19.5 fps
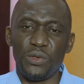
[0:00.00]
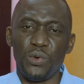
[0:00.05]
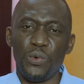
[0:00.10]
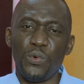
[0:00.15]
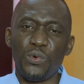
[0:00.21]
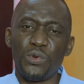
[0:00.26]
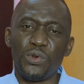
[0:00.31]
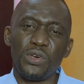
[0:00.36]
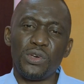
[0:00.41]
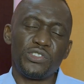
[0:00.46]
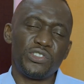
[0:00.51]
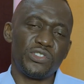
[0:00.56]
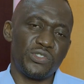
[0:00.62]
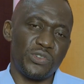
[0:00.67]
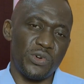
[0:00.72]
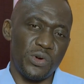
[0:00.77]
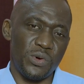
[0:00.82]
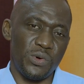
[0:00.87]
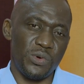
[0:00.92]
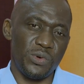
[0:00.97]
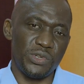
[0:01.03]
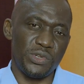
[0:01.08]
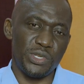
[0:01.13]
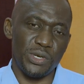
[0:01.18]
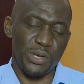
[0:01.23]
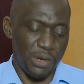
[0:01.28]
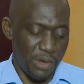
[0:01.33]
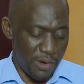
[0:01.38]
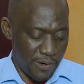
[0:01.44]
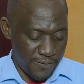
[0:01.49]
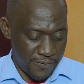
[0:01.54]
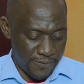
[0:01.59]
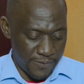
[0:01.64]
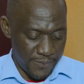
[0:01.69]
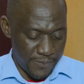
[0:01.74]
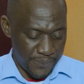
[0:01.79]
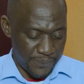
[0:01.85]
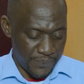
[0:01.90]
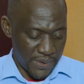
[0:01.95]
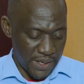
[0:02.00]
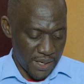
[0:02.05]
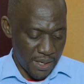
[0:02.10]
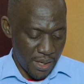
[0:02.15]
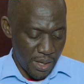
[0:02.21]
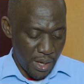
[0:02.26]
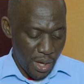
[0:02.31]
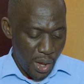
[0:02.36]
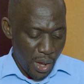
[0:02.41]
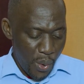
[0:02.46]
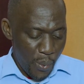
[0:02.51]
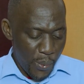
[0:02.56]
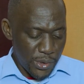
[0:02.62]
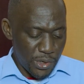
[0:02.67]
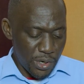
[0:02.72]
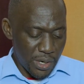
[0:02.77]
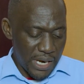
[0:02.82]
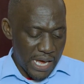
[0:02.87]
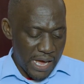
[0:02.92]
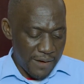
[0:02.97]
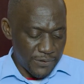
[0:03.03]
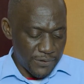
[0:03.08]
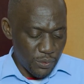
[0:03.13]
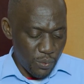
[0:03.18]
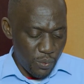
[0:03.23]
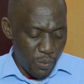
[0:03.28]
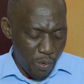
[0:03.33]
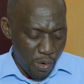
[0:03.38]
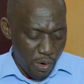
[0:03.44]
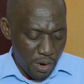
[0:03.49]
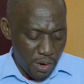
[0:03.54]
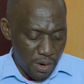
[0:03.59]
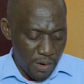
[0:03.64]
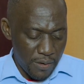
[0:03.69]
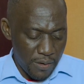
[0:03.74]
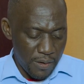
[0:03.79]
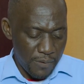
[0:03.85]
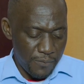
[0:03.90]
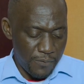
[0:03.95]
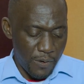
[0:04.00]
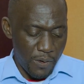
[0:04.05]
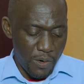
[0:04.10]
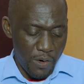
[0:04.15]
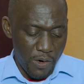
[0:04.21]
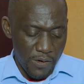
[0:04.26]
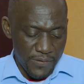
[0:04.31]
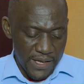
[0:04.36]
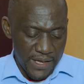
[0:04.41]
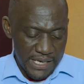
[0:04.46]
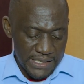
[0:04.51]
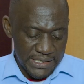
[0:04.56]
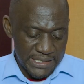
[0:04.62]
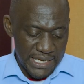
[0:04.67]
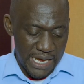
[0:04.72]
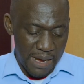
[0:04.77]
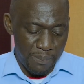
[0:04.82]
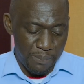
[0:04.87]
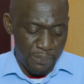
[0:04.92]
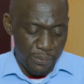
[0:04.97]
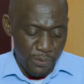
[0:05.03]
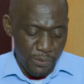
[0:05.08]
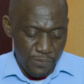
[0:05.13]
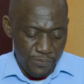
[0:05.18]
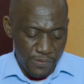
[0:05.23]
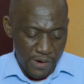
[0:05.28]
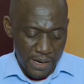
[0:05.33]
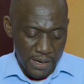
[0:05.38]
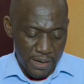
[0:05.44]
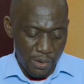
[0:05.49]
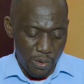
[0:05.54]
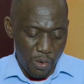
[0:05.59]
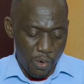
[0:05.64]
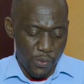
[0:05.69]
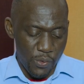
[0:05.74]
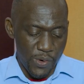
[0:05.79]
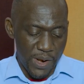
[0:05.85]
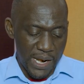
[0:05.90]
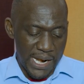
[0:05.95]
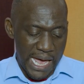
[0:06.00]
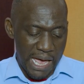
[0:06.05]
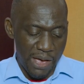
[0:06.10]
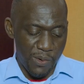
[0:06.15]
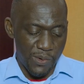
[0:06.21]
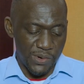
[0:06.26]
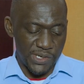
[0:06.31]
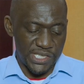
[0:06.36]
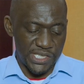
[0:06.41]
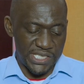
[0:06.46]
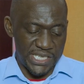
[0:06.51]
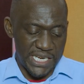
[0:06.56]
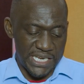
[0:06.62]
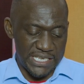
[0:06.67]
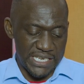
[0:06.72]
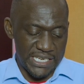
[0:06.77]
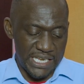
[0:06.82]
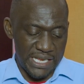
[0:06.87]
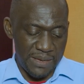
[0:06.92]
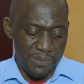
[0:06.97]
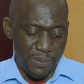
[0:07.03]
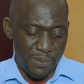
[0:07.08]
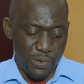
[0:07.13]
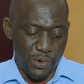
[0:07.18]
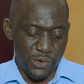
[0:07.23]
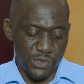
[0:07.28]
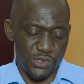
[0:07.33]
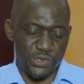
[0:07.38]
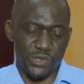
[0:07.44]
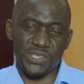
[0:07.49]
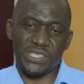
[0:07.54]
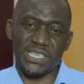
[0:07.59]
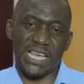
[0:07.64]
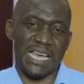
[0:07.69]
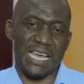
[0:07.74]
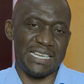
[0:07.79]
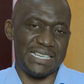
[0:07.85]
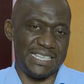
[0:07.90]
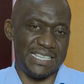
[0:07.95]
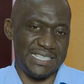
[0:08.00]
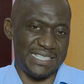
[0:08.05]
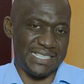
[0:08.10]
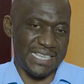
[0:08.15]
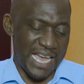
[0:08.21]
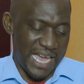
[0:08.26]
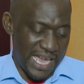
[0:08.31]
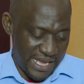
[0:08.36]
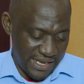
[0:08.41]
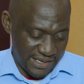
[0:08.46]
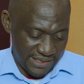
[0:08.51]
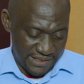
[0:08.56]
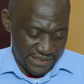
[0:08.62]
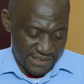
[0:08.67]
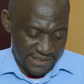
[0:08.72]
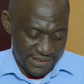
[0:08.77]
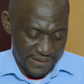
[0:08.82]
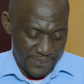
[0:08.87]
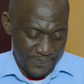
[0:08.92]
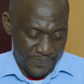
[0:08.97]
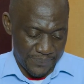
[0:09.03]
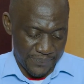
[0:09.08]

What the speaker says: you will not struggle to love. We don't have to work for others' approval or rely on changing emotions and desires.